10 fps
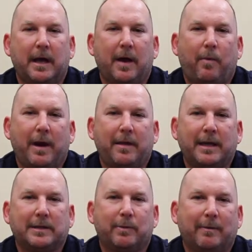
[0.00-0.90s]
And one of the
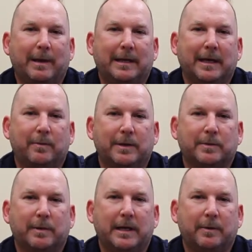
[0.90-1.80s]
things what we did
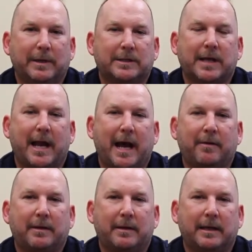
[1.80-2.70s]
was we sought
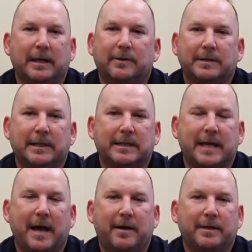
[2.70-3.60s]
out the industry
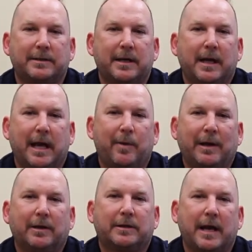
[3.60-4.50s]
standards and we
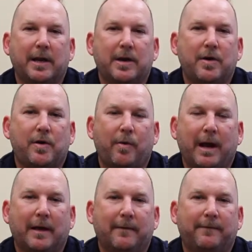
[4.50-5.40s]
looked at new
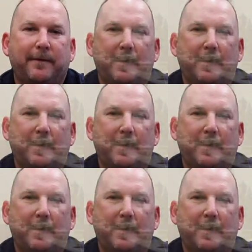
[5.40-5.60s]
creative